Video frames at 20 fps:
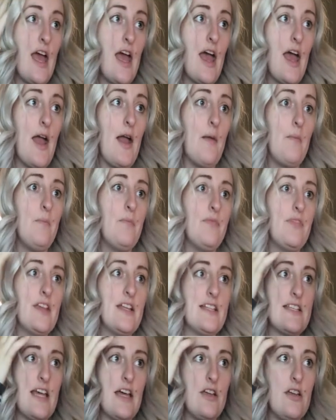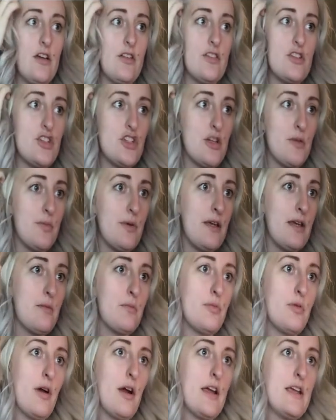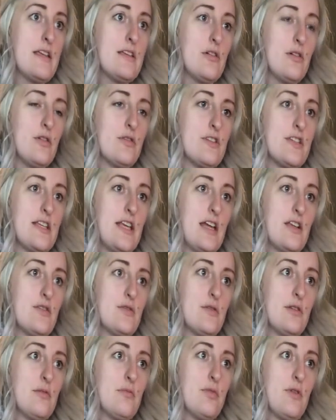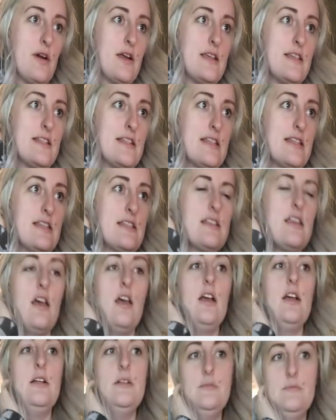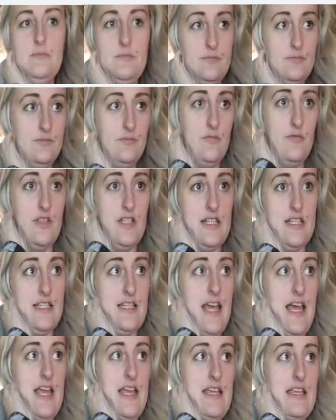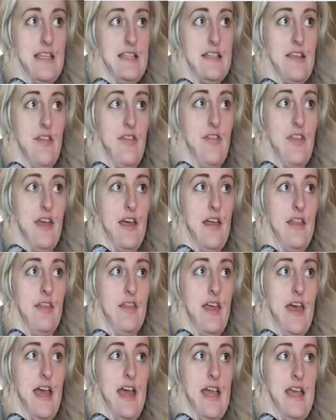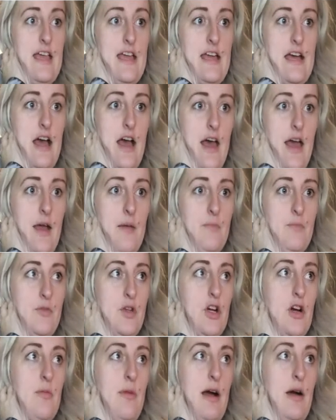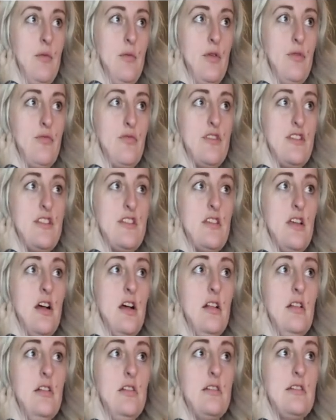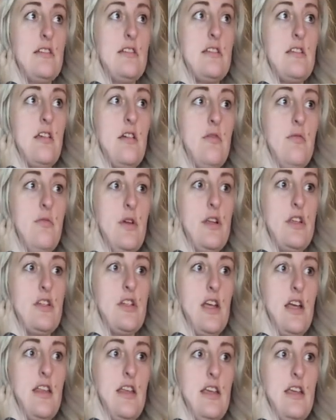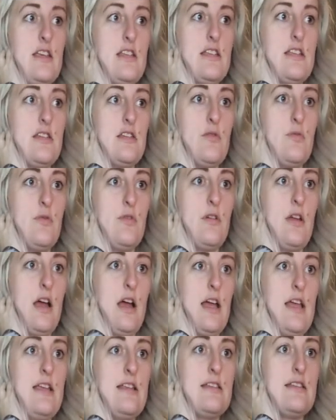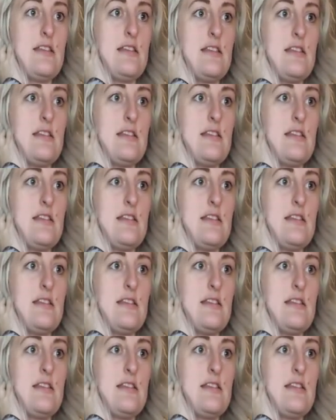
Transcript: Um, they tell you on the shipping and price or schedule and prices the days that they um, come out with results, which I think is super nice.